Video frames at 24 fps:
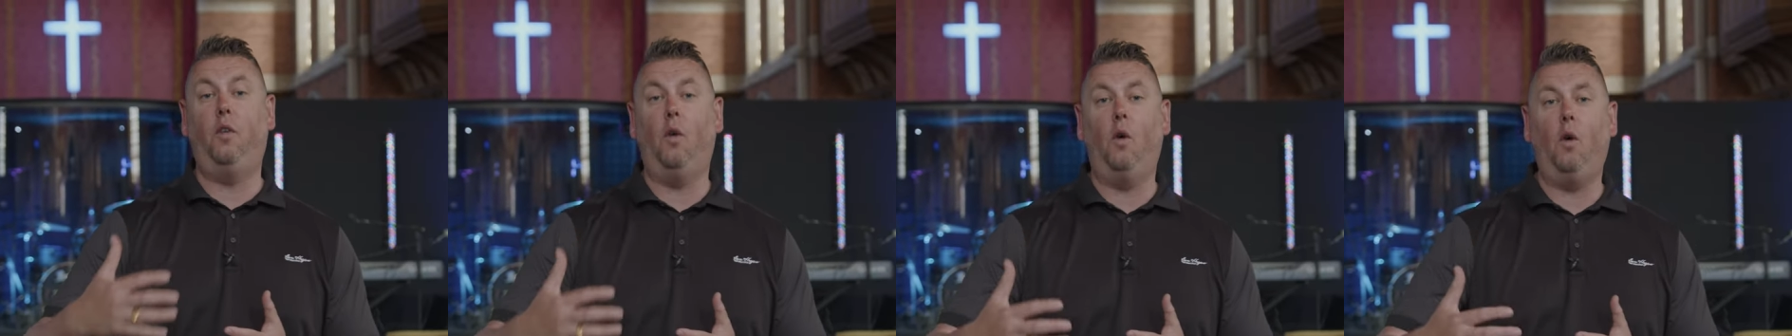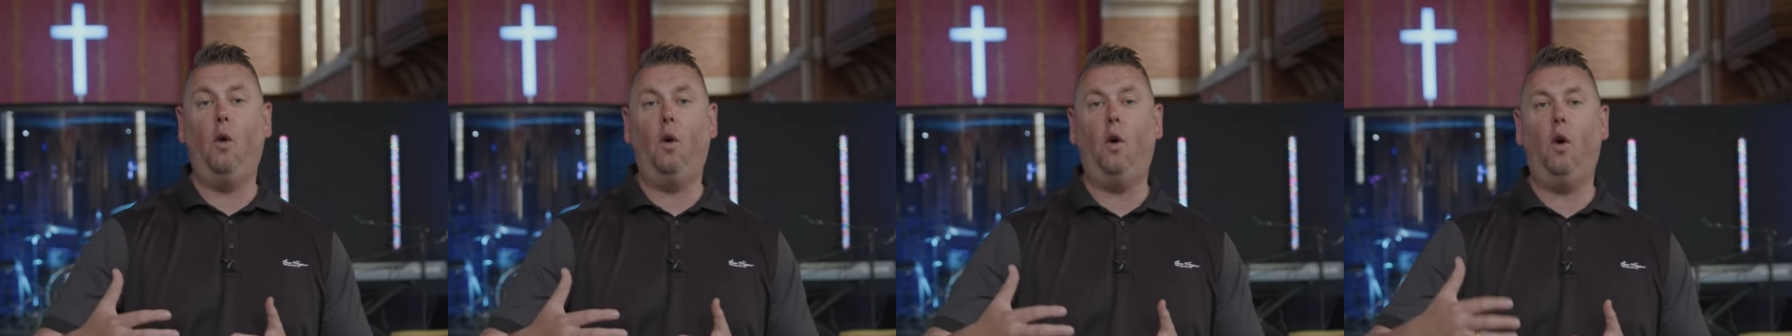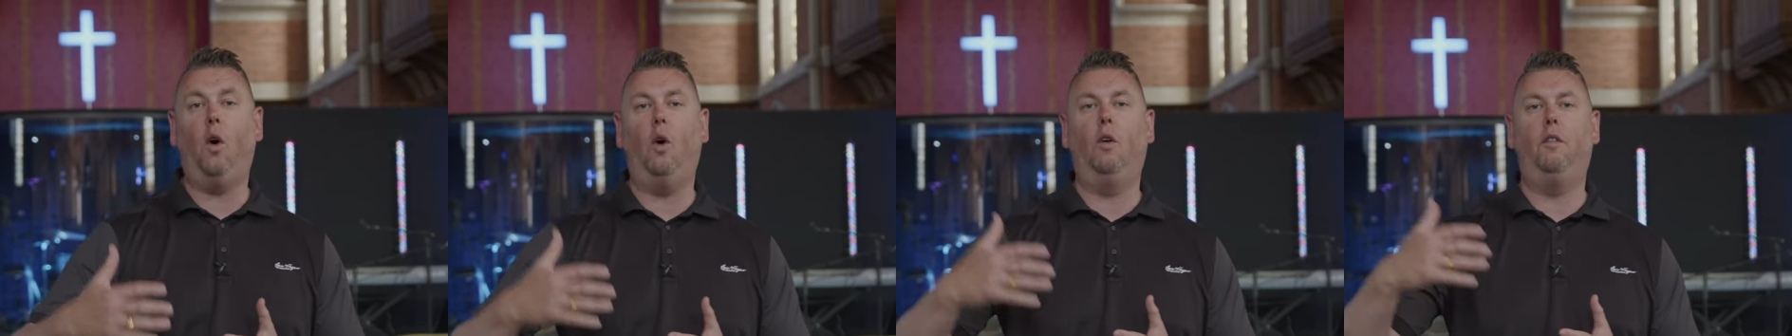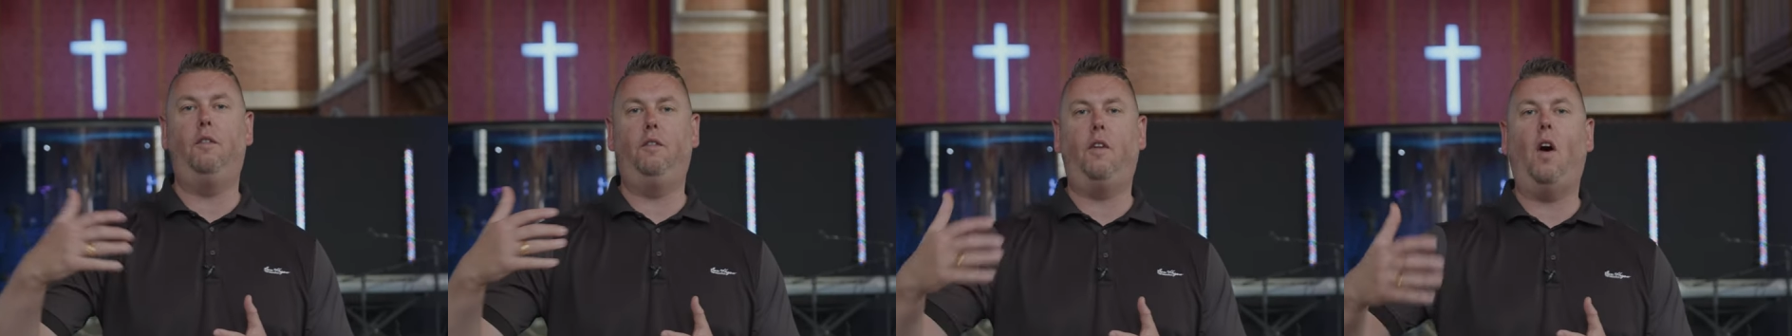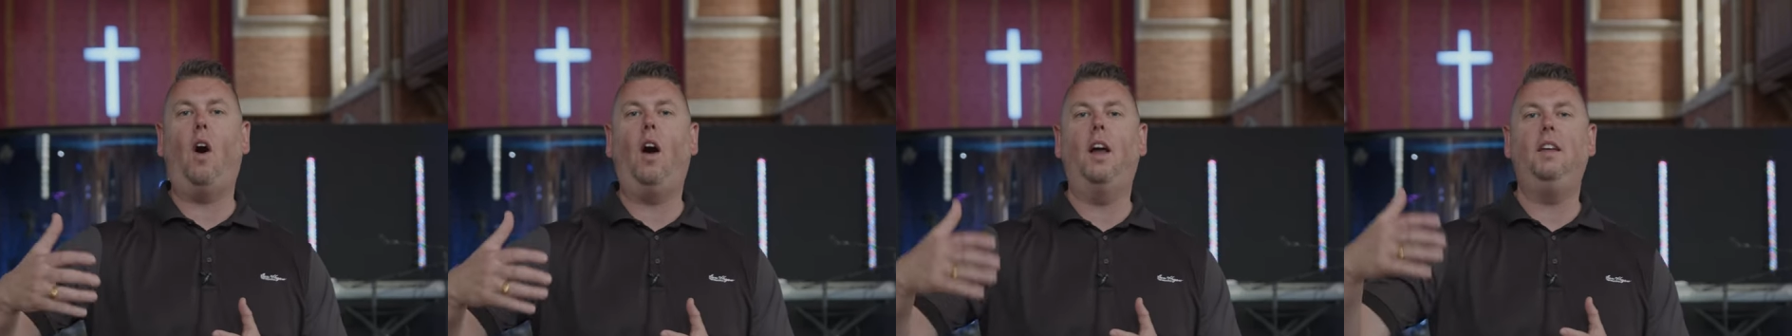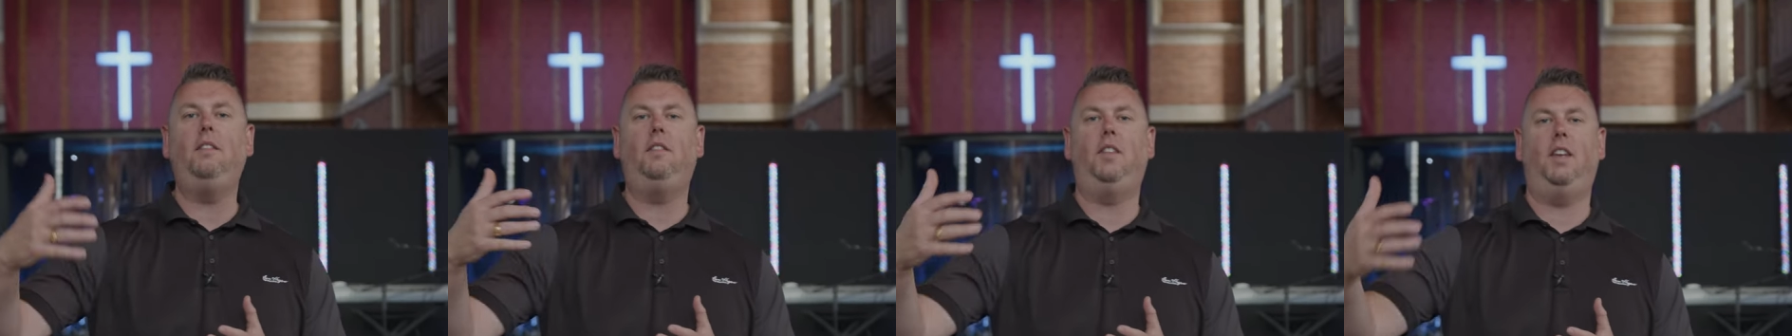4 or
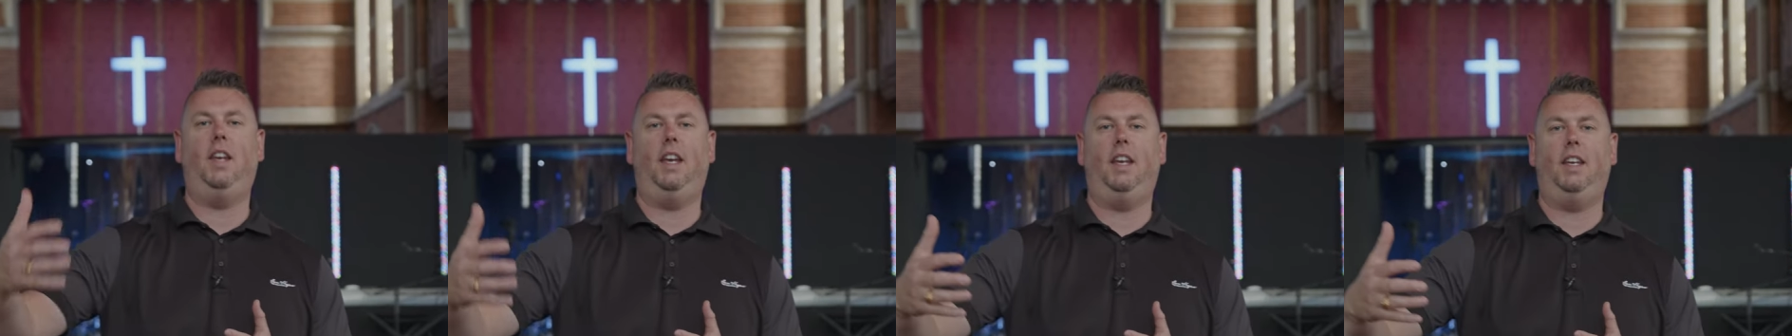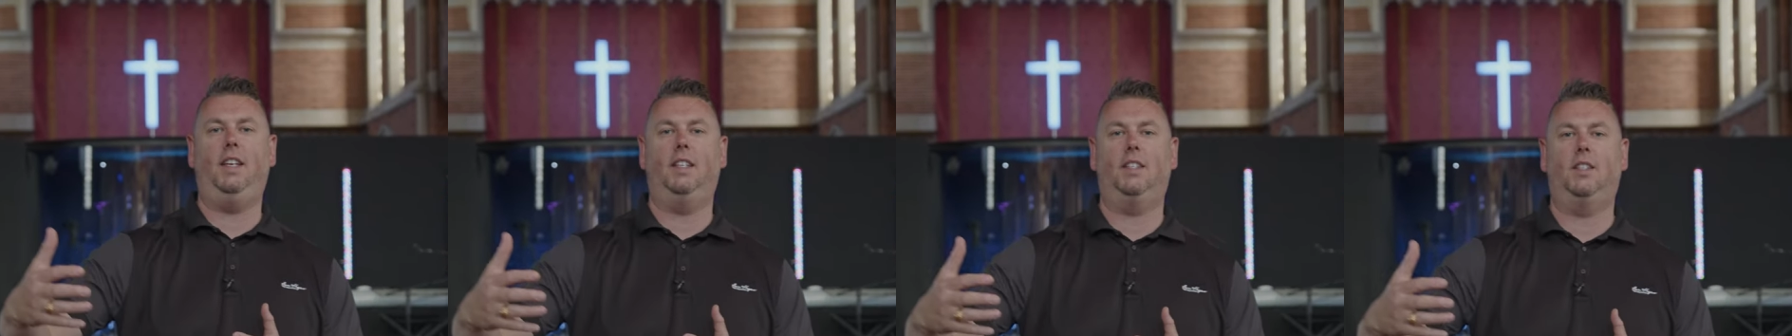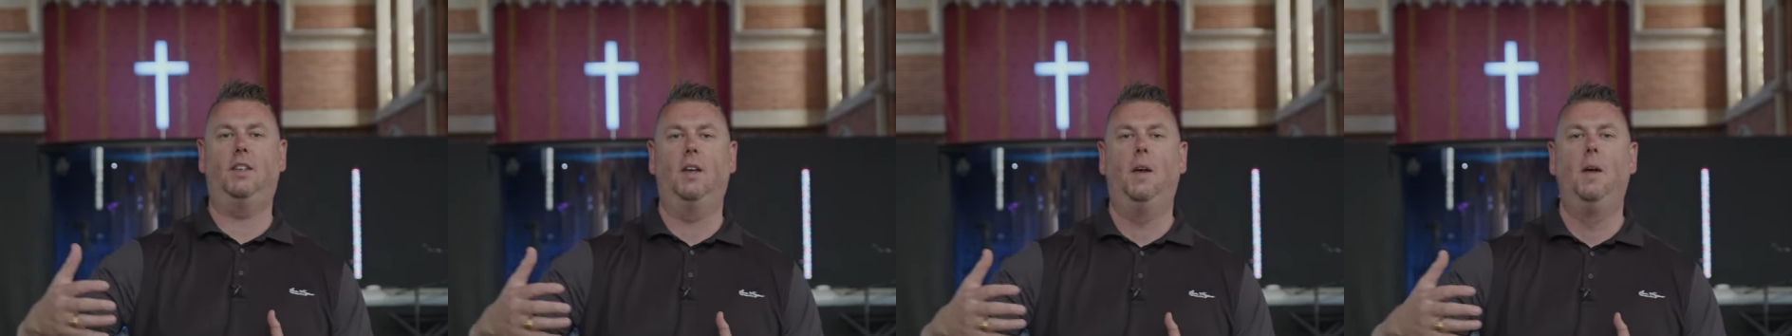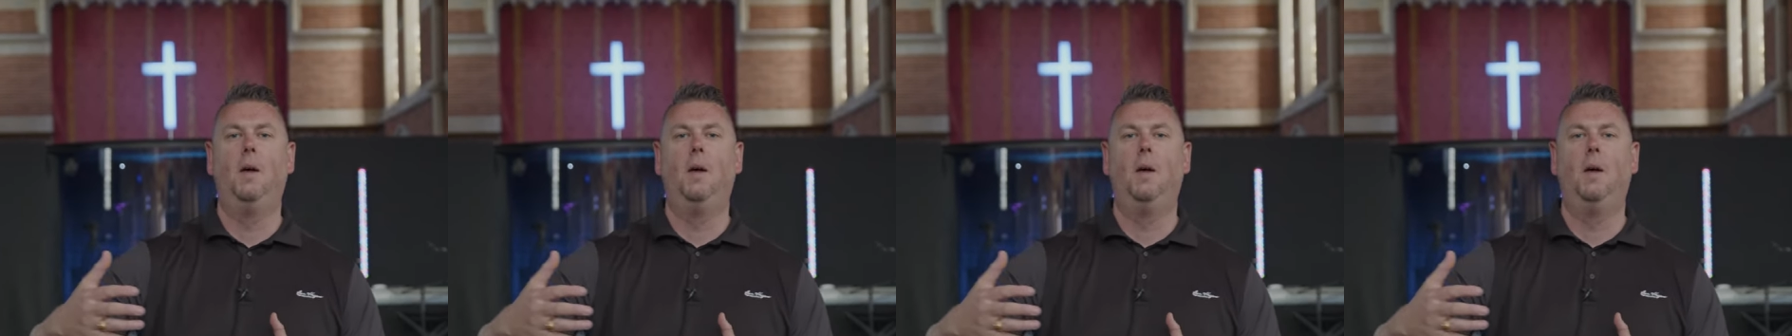5 years,